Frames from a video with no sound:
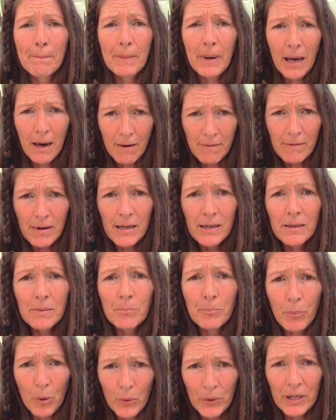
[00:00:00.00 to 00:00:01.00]
current
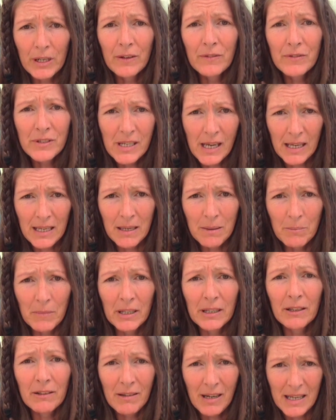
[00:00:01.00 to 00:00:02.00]
point of time
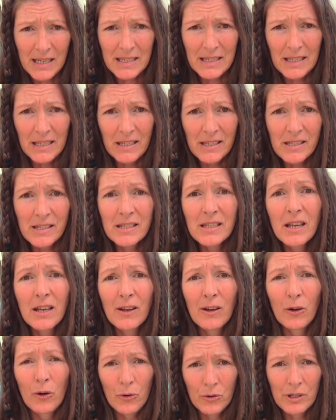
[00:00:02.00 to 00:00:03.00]
and crisis
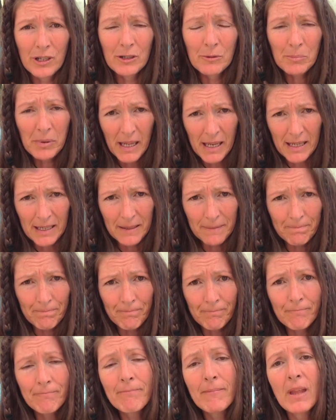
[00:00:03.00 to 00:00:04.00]
on our planet.
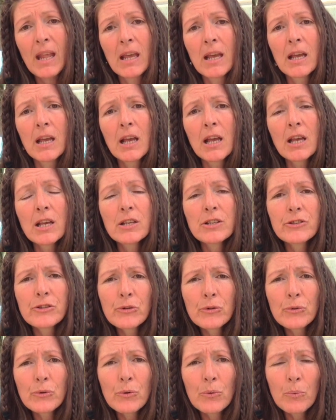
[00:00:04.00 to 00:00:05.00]

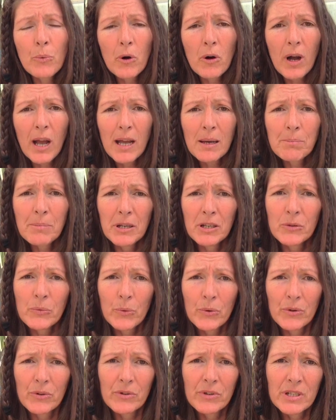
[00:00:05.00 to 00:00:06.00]
So, what happened
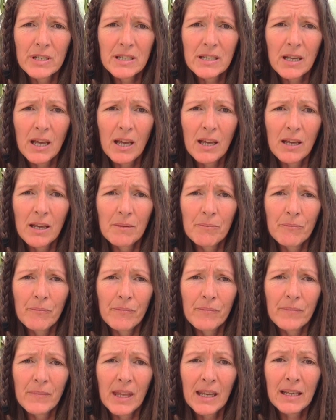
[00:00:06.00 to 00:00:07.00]
was
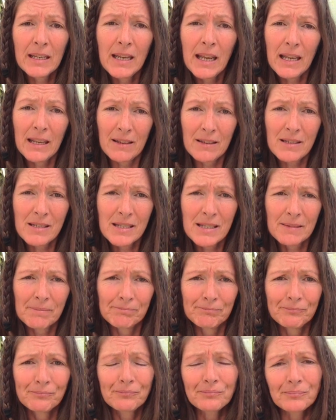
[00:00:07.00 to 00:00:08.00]
Ignaz
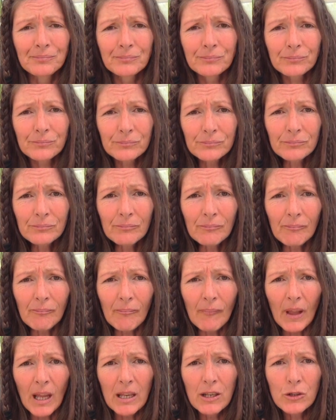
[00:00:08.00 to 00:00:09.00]

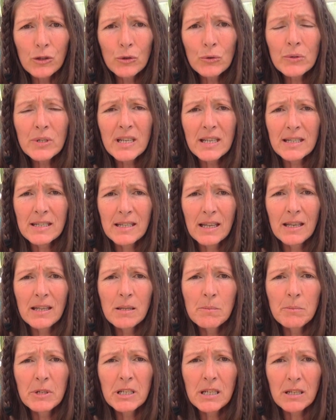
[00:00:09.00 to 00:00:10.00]
noticed that in
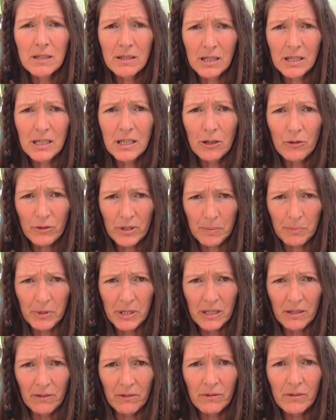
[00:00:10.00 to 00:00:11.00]
the maternity
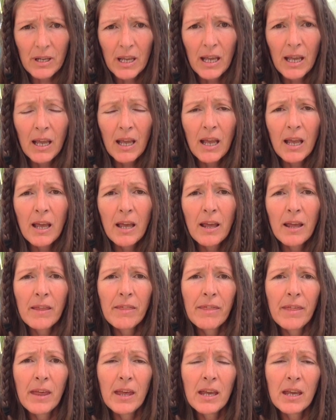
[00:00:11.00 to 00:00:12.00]
hospital,
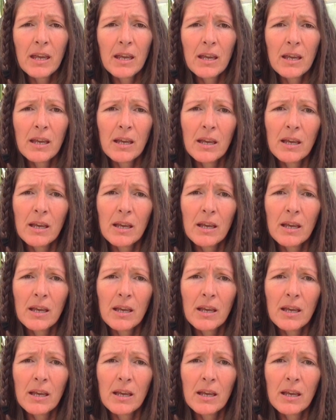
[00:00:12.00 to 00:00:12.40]
the